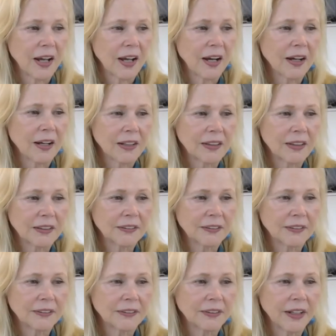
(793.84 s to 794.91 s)
uh,
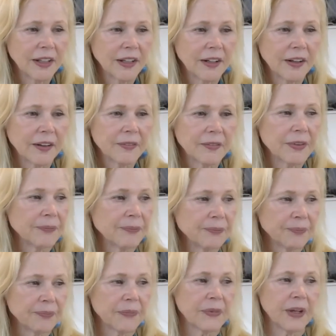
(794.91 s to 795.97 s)
and I
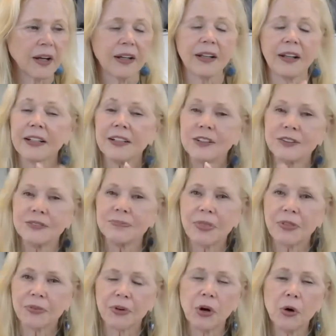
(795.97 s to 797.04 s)
I like to
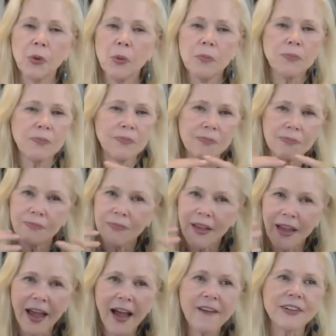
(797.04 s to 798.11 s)
throw
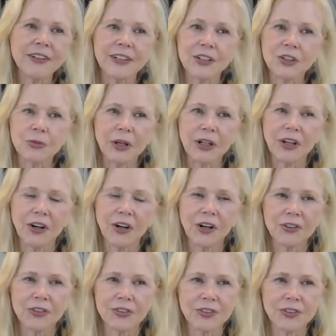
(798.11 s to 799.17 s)
havoc into my
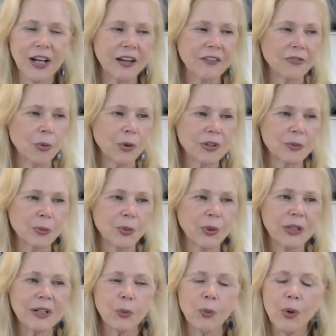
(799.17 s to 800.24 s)
character's life. What
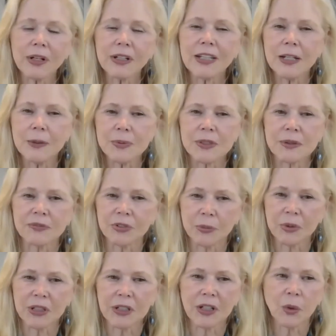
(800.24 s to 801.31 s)
what what keeps them from
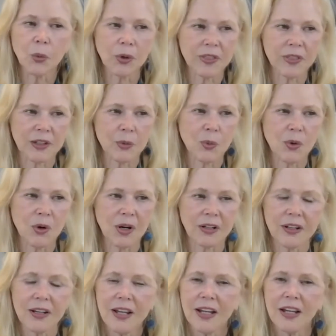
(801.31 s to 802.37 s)
getting what they want?
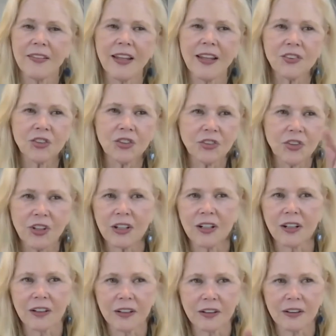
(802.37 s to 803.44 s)
And that's just again
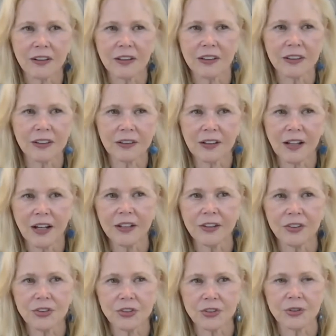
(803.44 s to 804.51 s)
a little a little line
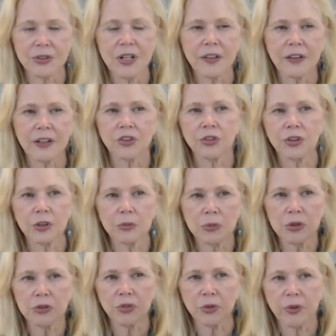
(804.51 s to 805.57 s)
or two that you can
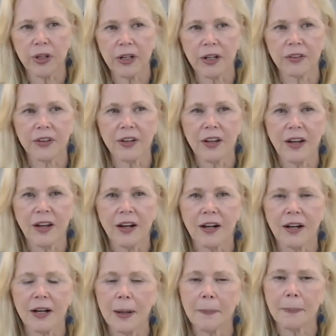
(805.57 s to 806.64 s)
move around.
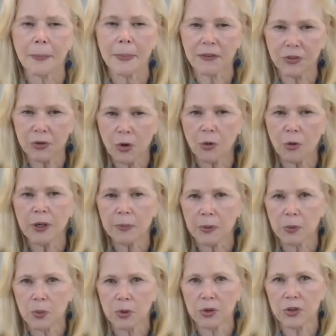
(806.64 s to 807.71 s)
Um, if you open up a
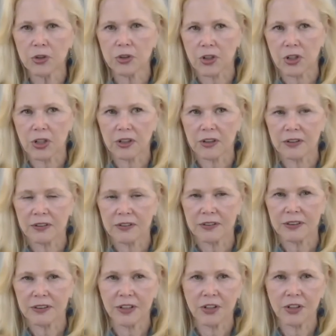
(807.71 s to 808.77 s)
Word doc
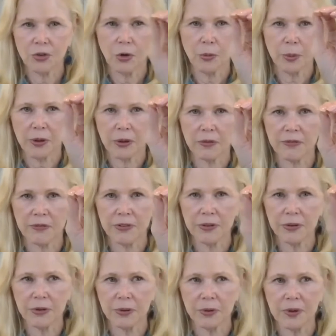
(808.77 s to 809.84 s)
and then you open up
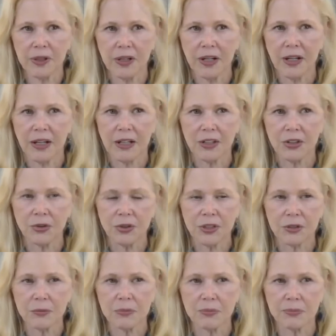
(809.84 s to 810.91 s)
View, you
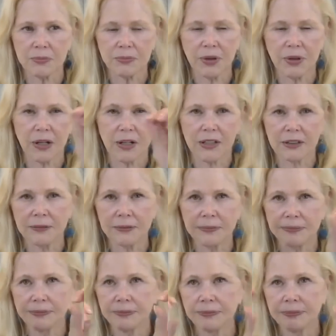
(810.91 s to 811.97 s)
can. Uh,
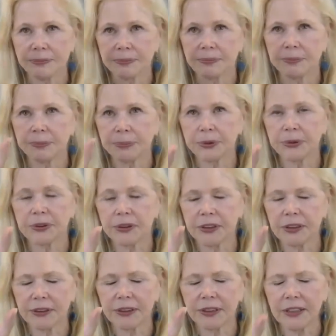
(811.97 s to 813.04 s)
put
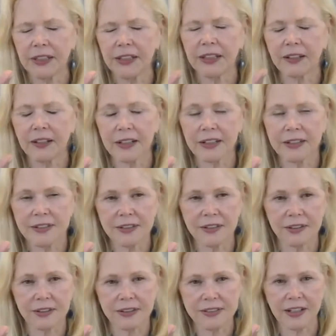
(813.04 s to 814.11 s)
uh, headlines
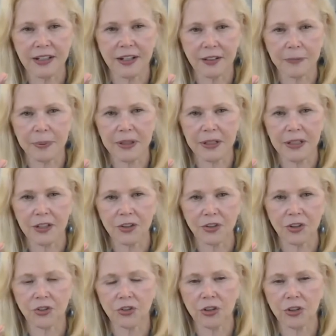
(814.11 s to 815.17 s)
on the side of the page
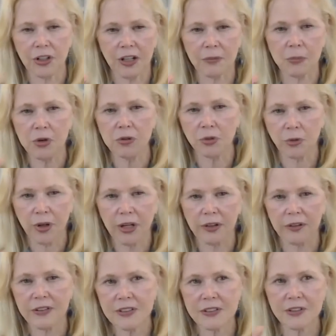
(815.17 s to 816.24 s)
that you can then move around.
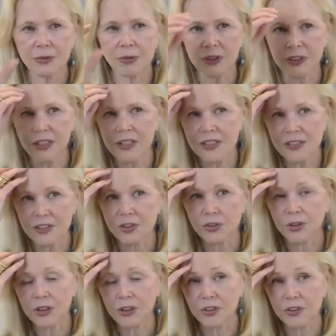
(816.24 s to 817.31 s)
This is a really easy
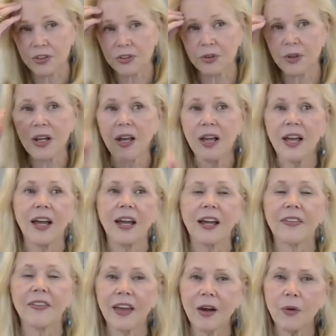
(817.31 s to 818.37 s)
trick to do.
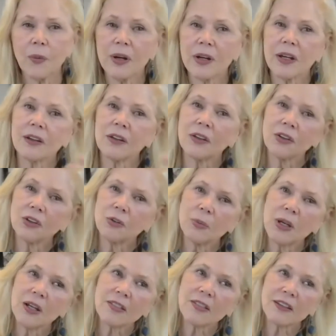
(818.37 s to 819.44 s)
And that way you
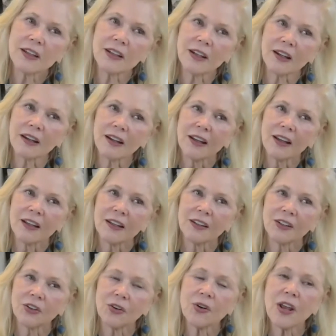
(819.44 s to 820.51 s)
may think
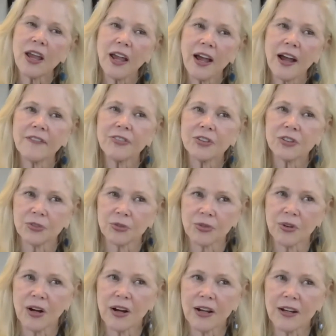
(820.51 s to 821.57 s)
you don't have to
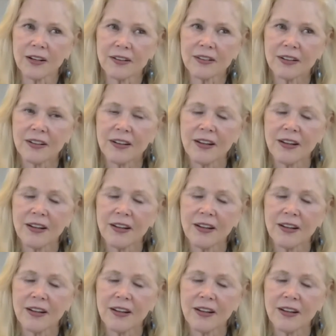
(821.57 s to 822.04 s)
write,